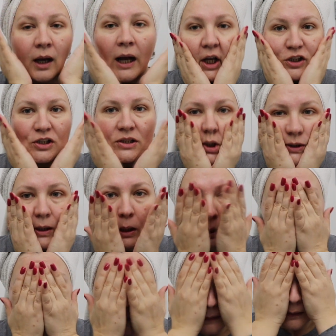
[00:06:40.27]
I just
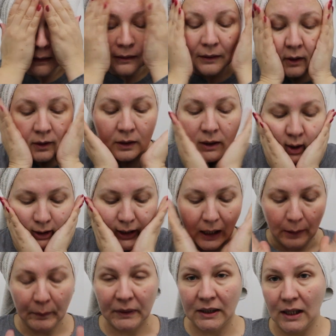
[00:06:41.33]

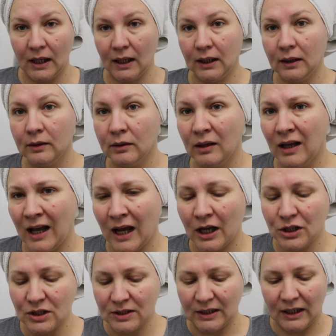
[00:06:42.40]
tap it in. I
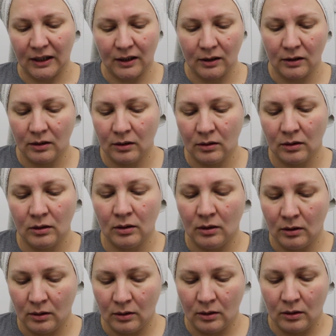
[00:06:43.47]
just take
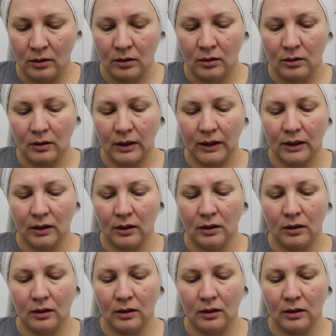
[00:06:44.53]
like